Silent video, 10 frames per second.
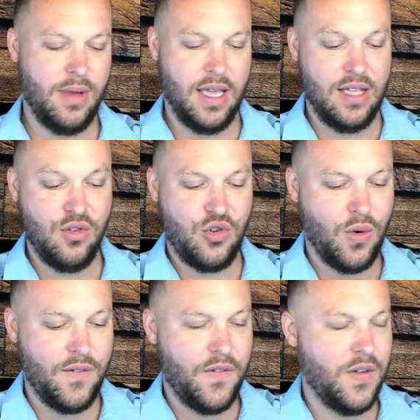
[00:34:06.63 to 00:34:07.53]

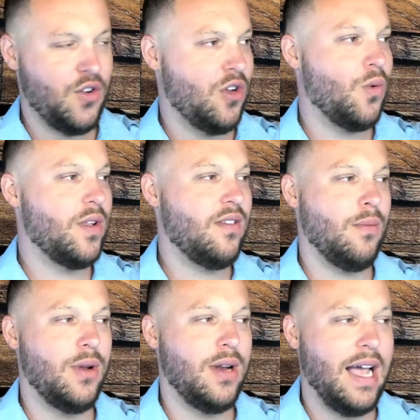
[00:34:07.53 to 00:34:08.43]
inshore fishing or when
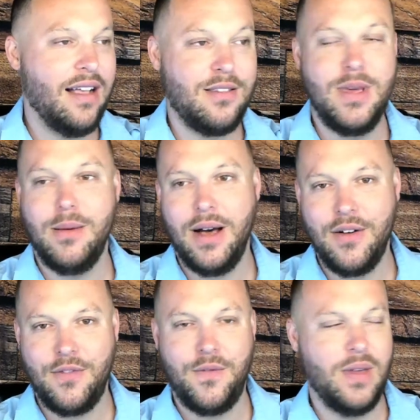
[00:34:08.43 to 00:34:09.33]
someone asks me
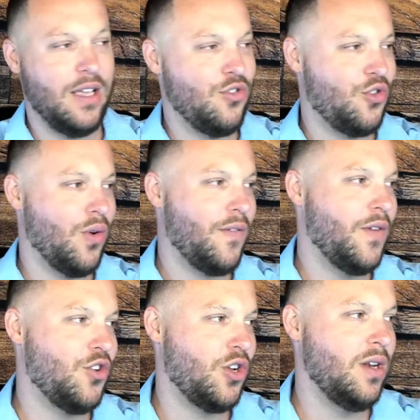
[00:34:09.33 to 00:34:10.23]
about inshore
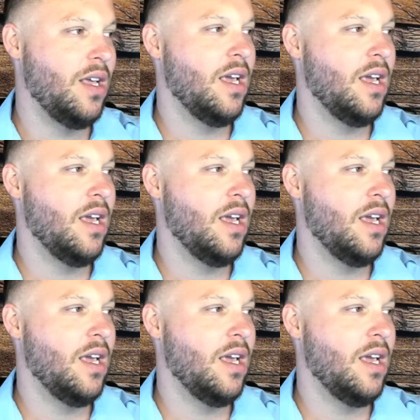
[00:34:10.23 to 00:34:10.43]
fishing